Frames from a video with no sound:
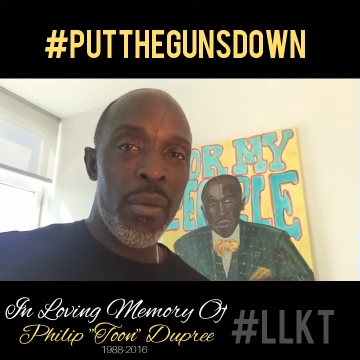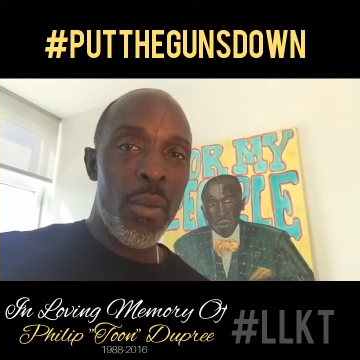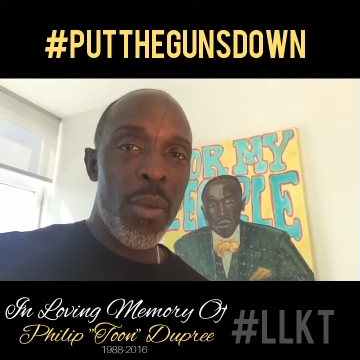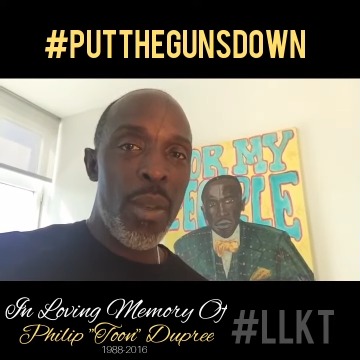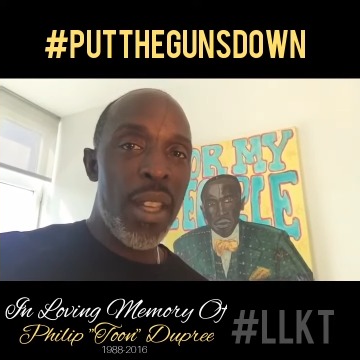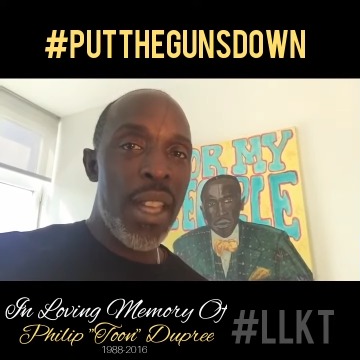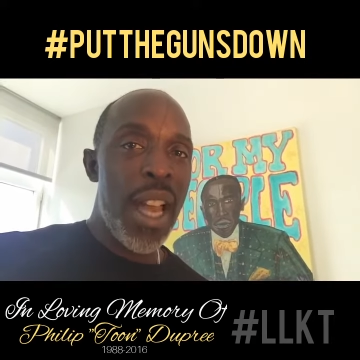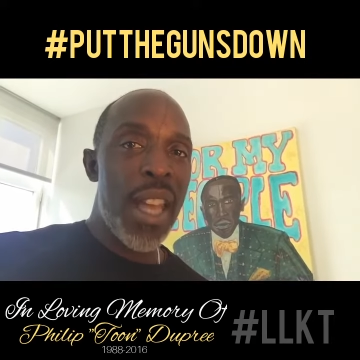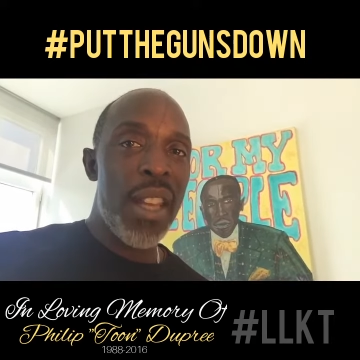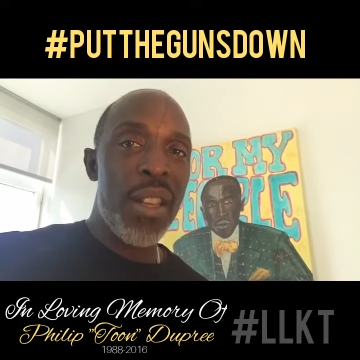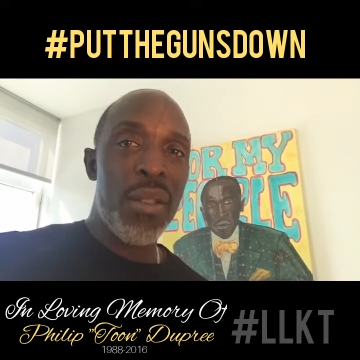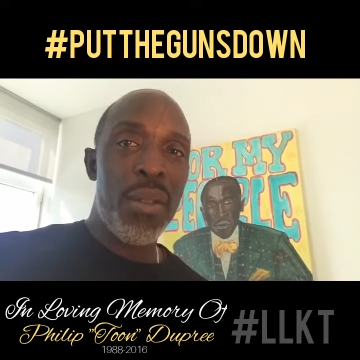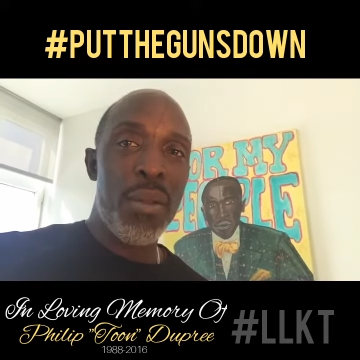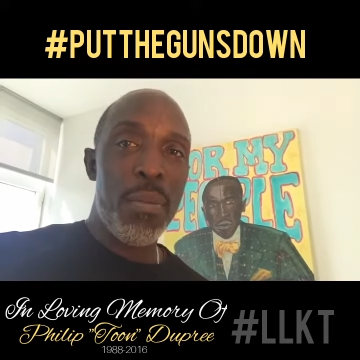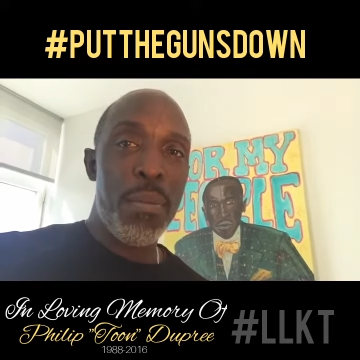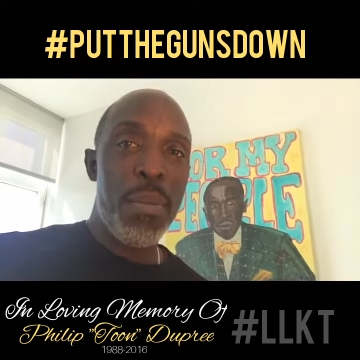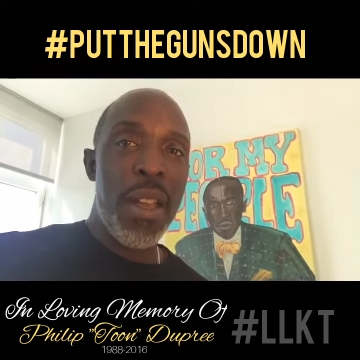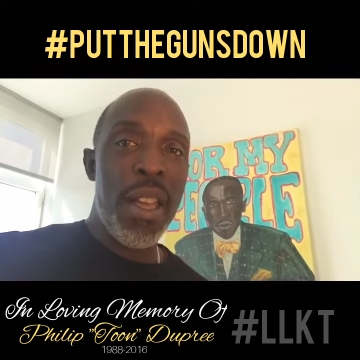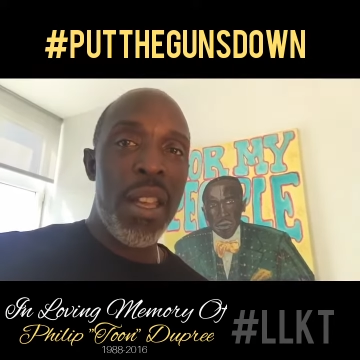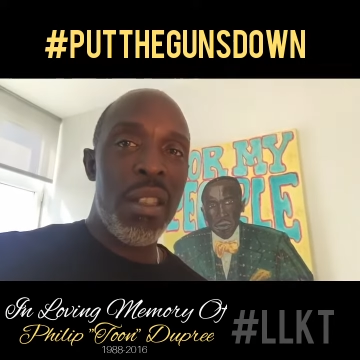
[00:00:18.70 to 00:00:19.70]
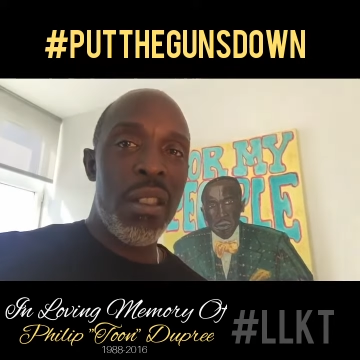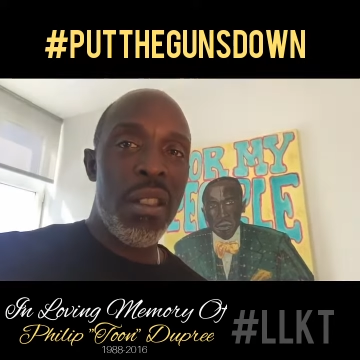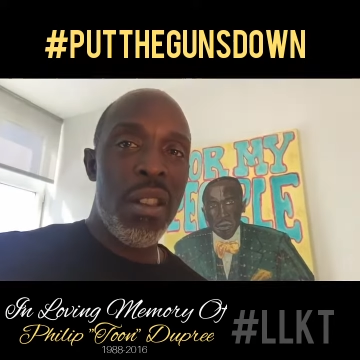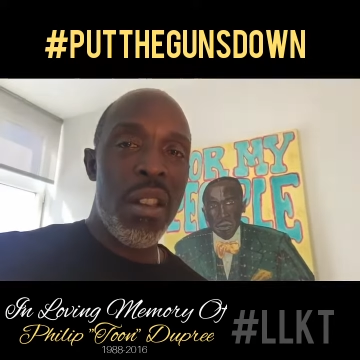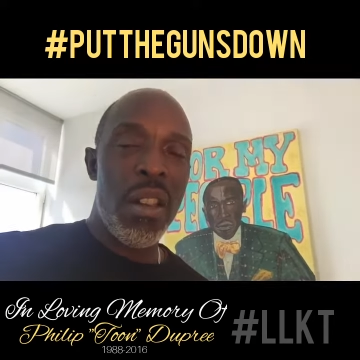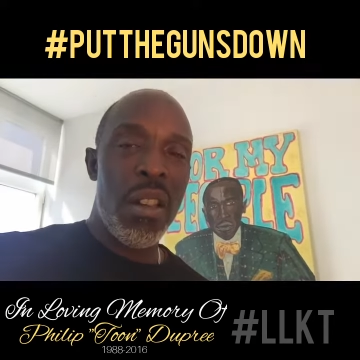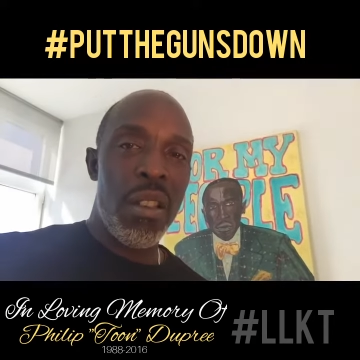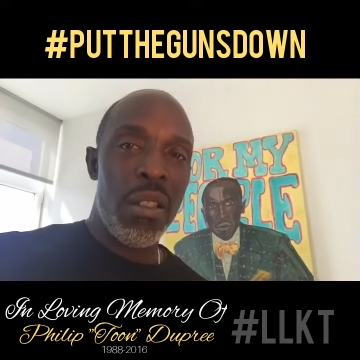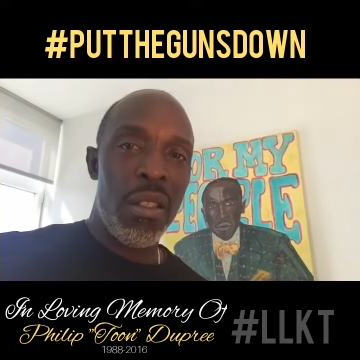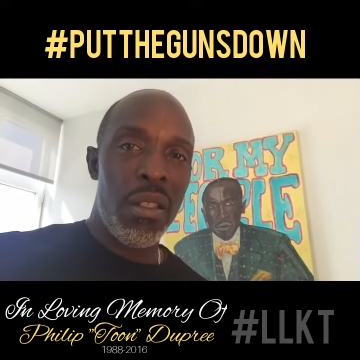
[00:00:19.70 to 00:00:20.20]
We gotta do better,
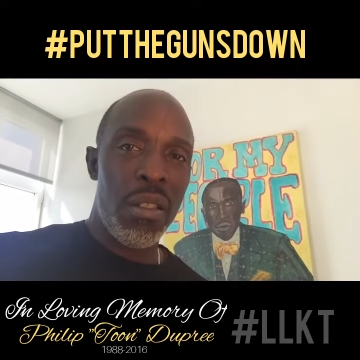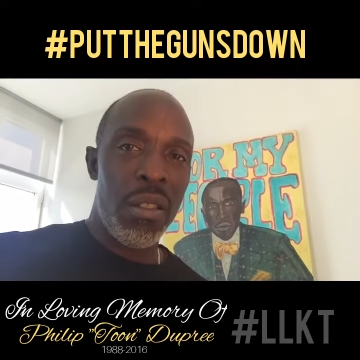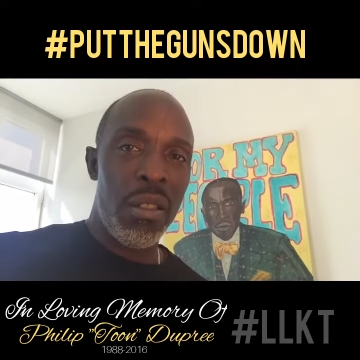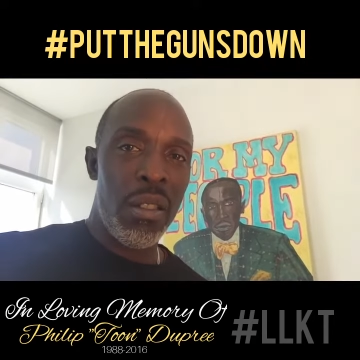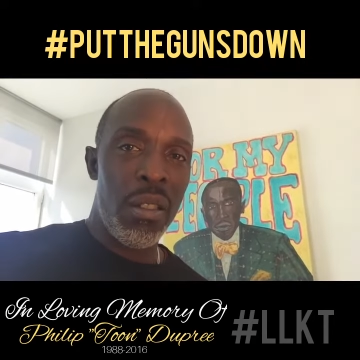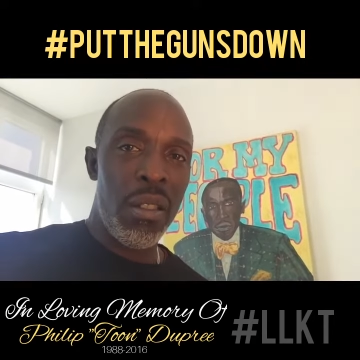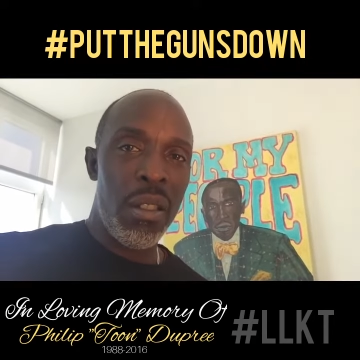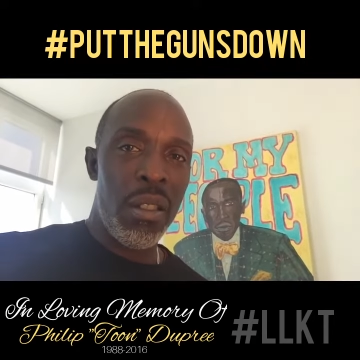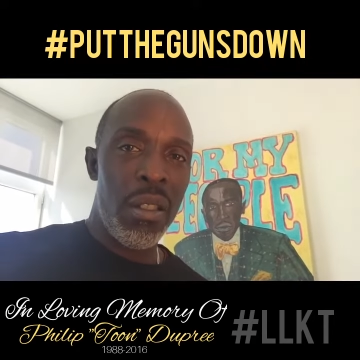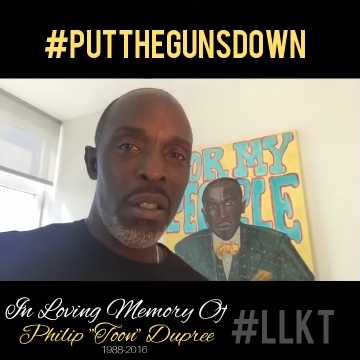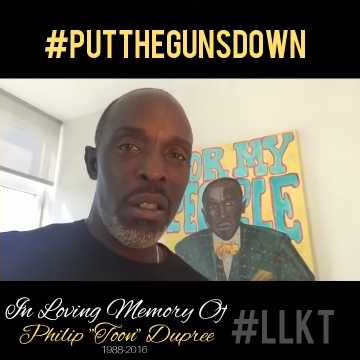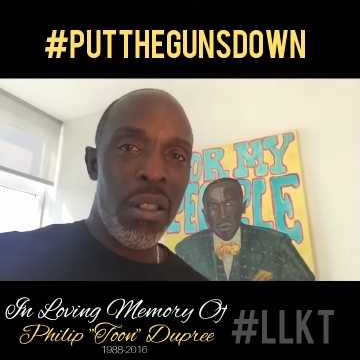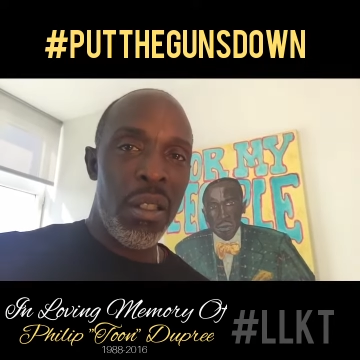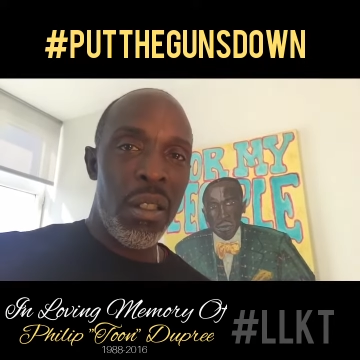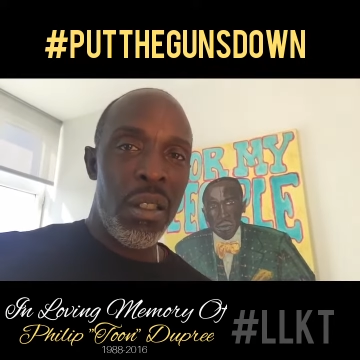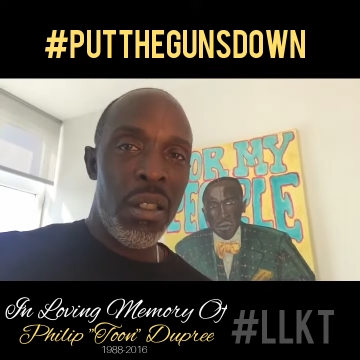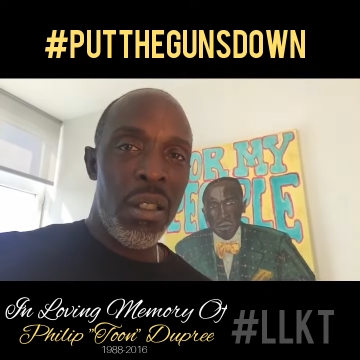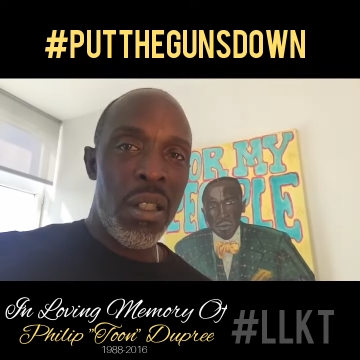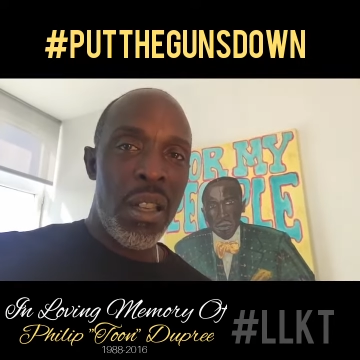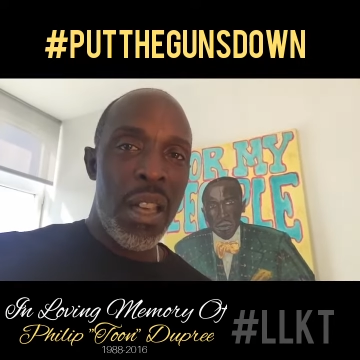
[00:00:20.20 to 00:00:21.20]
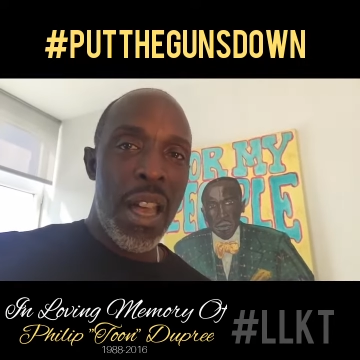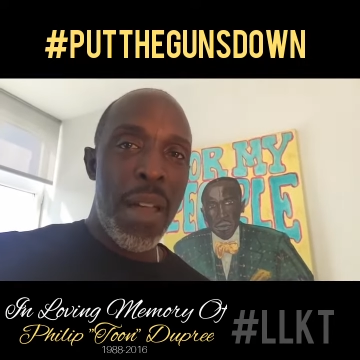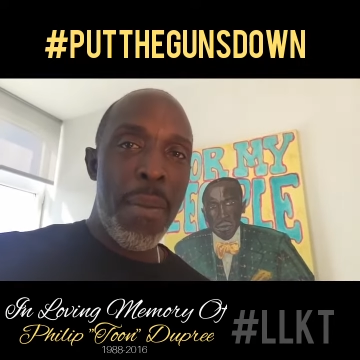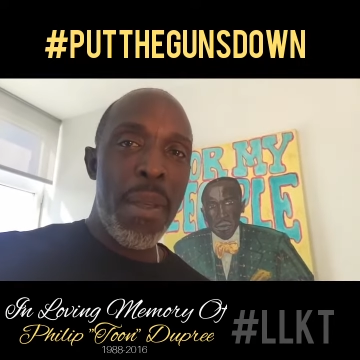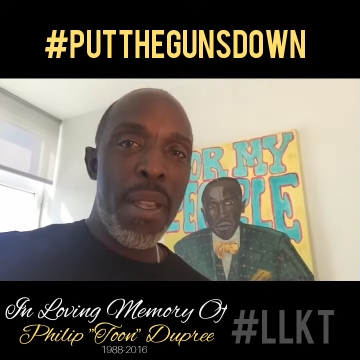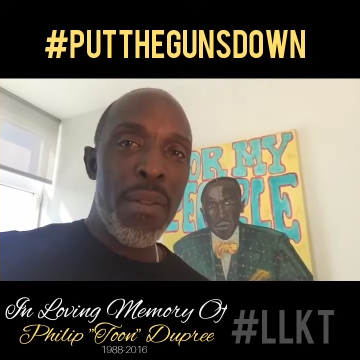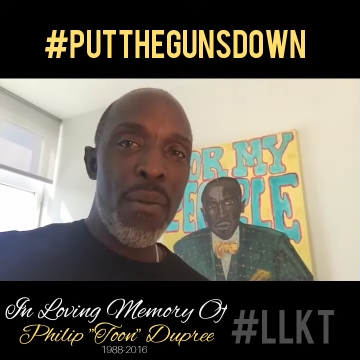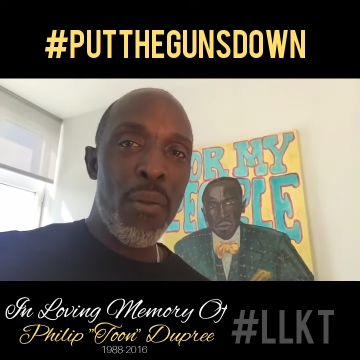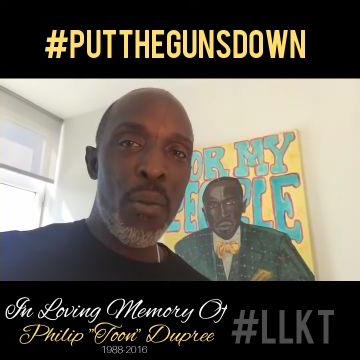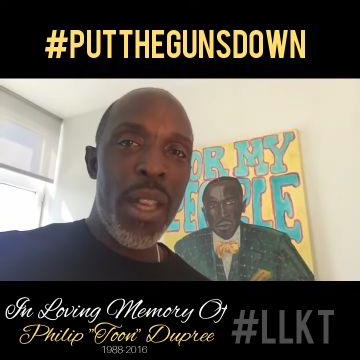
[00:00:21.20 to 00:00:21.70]
y'all. I
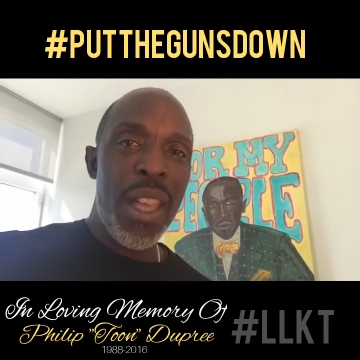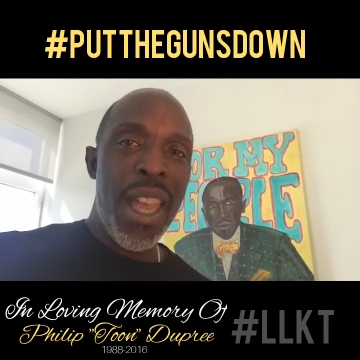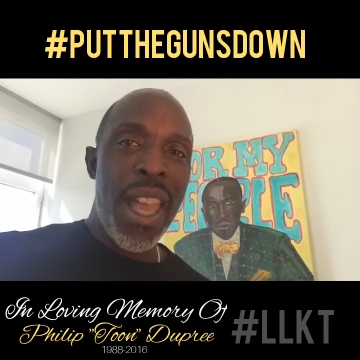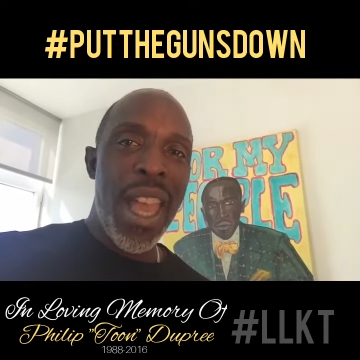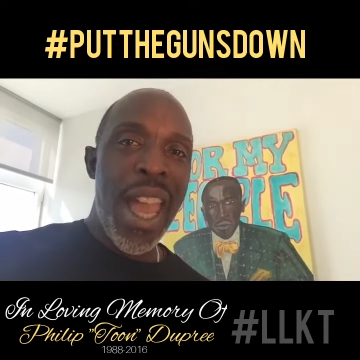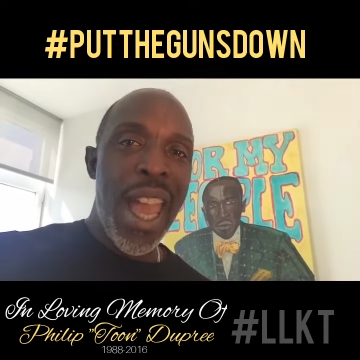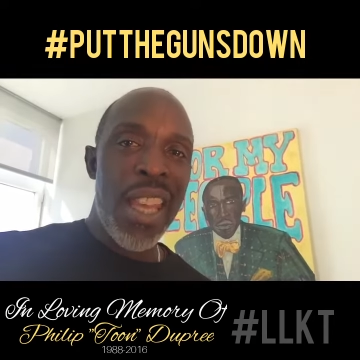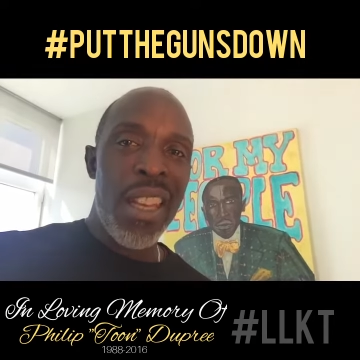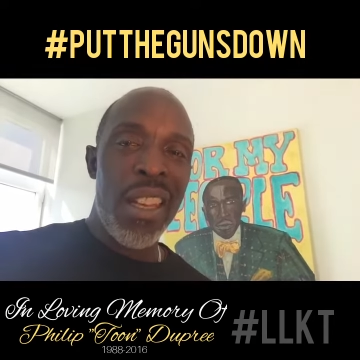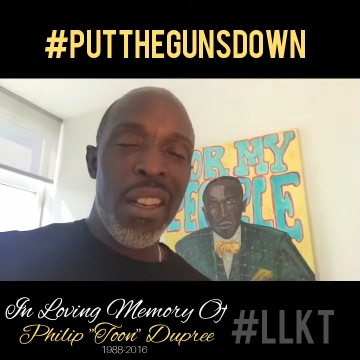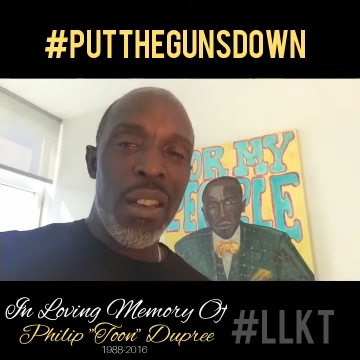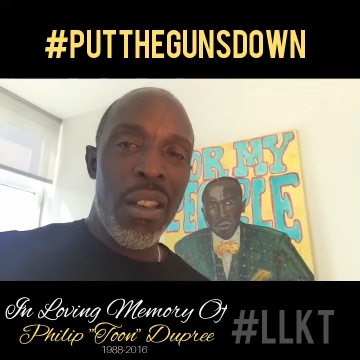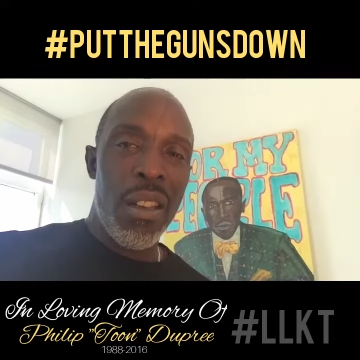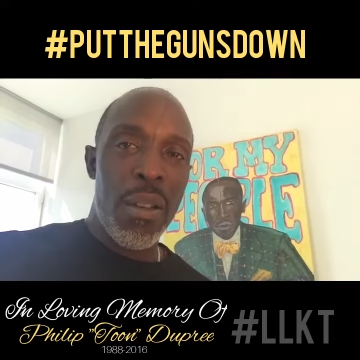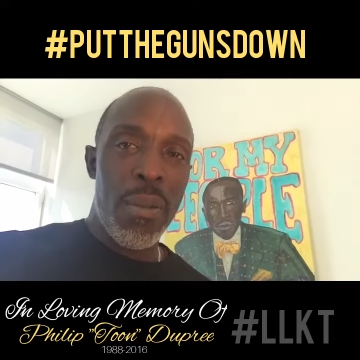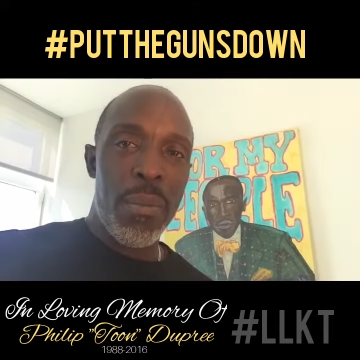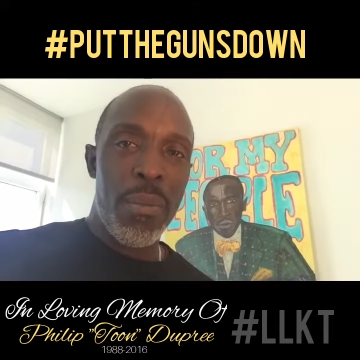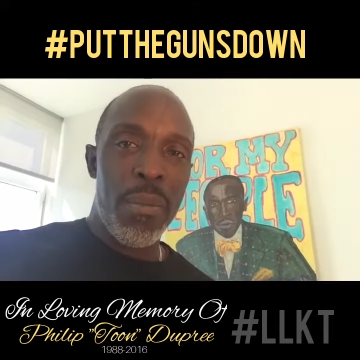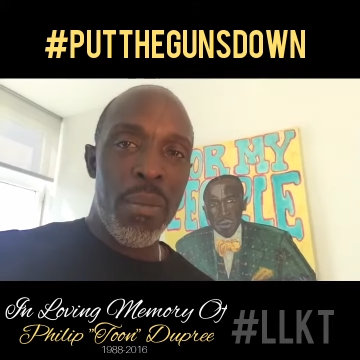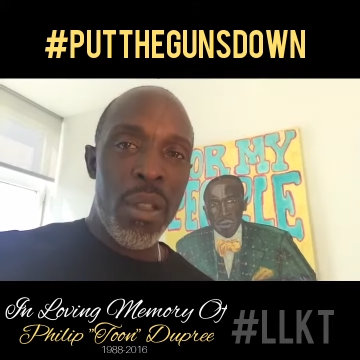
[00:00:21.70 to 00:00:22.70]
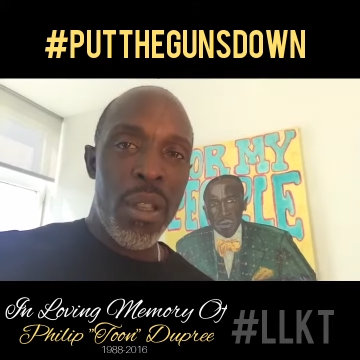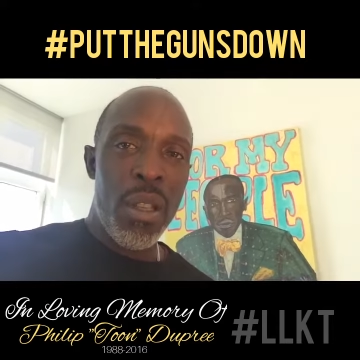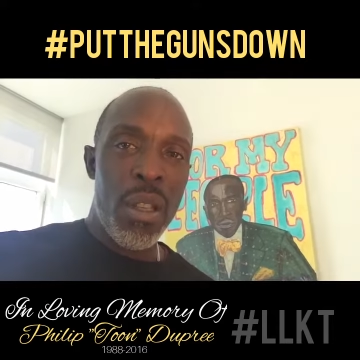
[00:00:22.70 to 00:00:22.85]
mean, if we added up